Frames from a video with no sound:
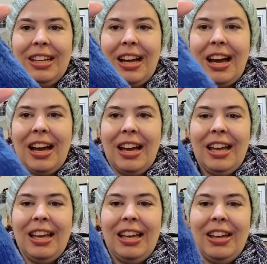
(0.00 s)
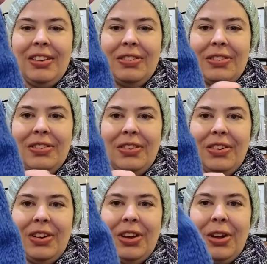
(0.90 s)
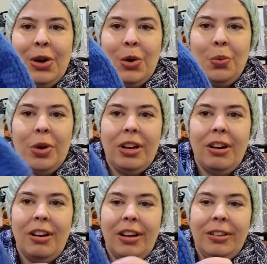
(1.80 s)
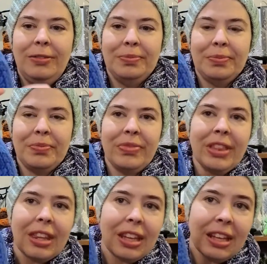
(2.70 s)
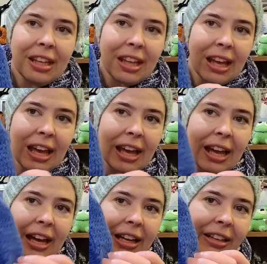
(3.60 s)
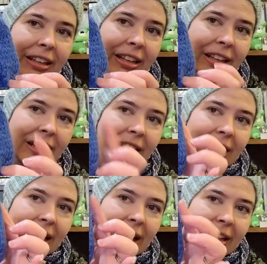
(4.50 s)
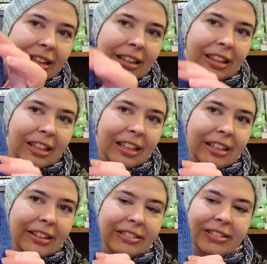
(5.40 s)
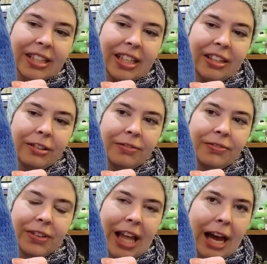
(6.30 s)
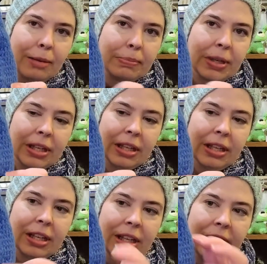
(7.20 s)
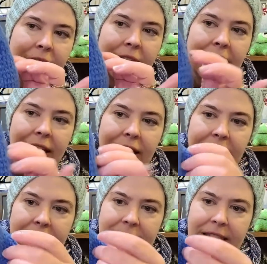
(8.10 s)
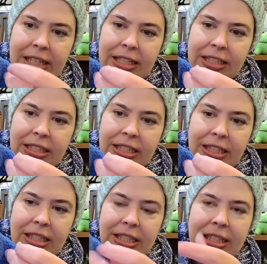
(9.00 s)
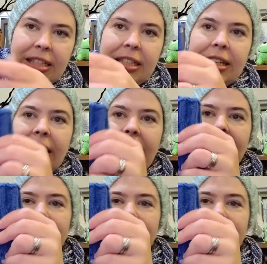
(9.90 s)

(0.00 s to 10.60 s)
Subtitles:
I went on and I did this is a heel flap and gusset, and